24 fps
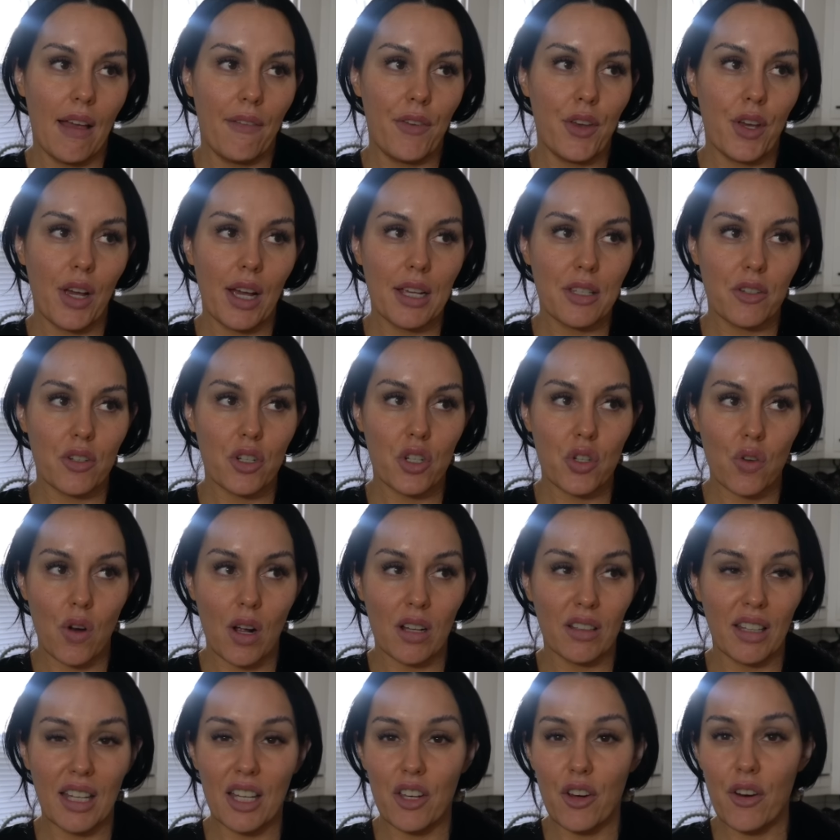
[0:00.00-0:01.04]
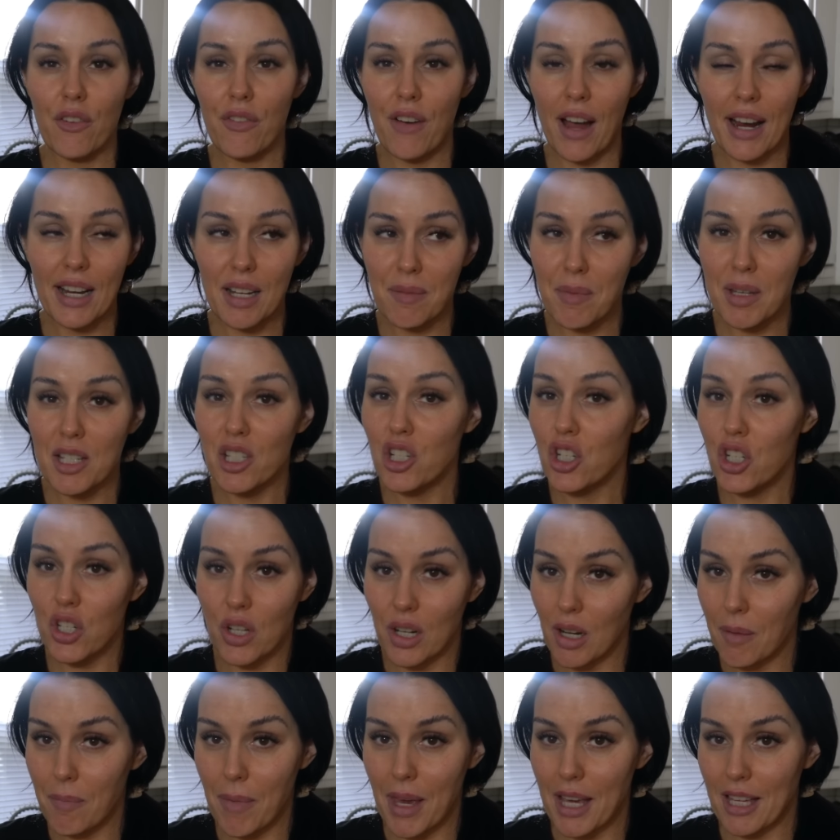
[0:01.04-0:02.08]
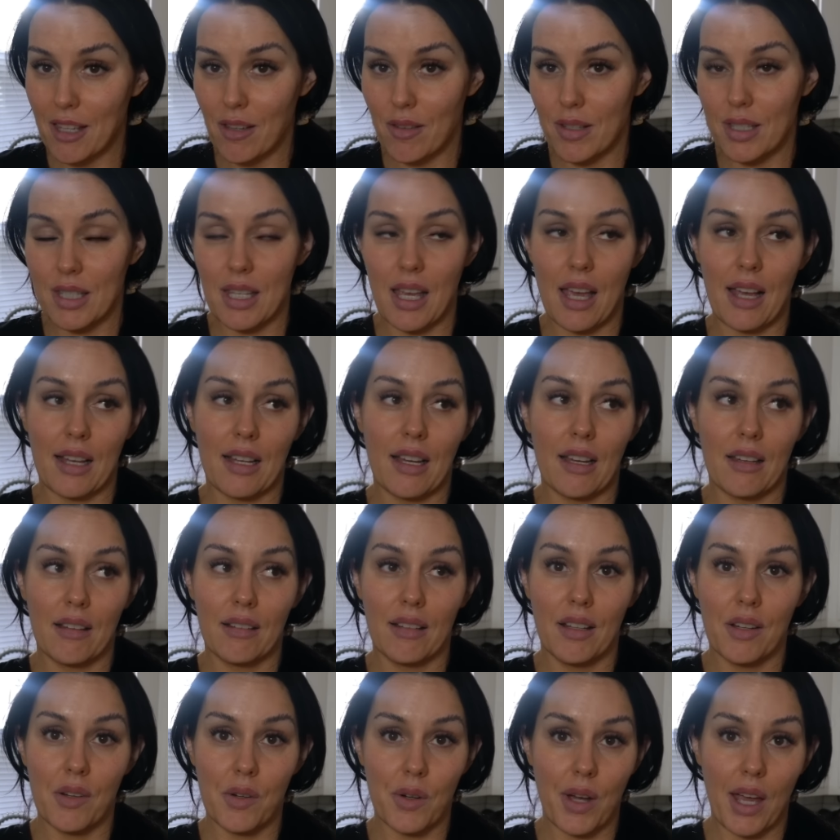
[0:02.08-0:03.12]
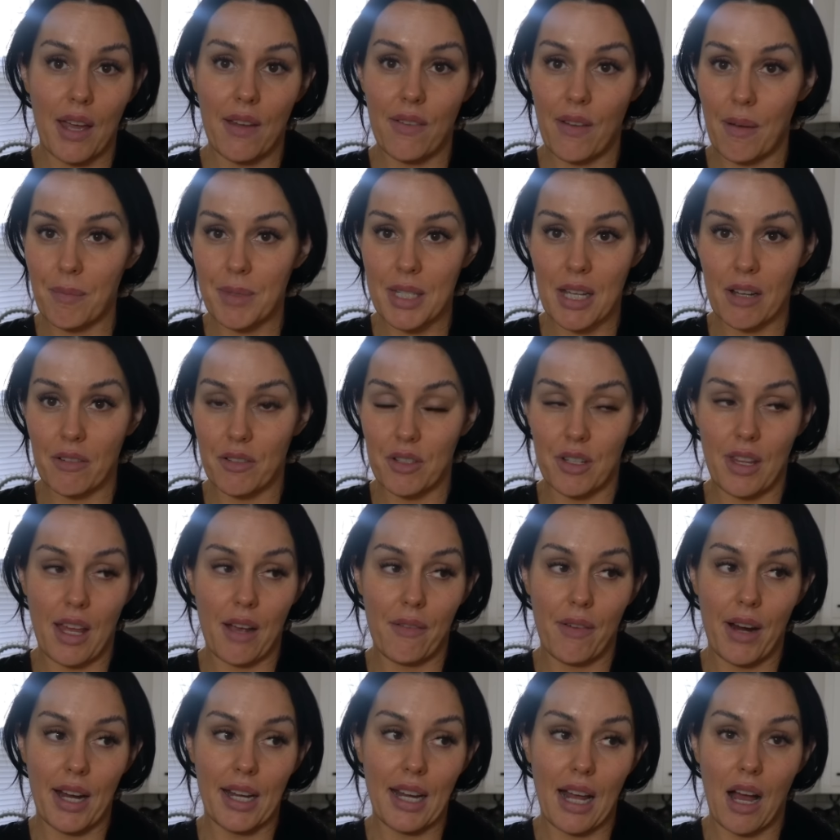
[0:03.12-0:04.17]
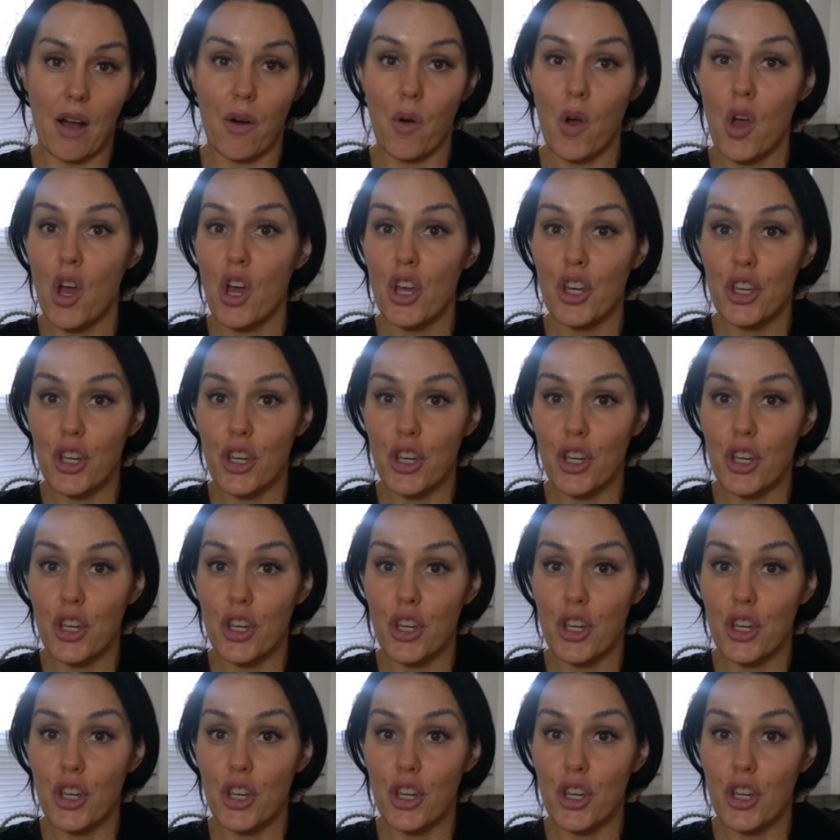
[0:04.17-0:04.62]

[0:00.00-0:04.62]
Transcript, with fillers: If you guys are struggling, your vitamins shouldn't make you sick, okay? I'm telling you that right now.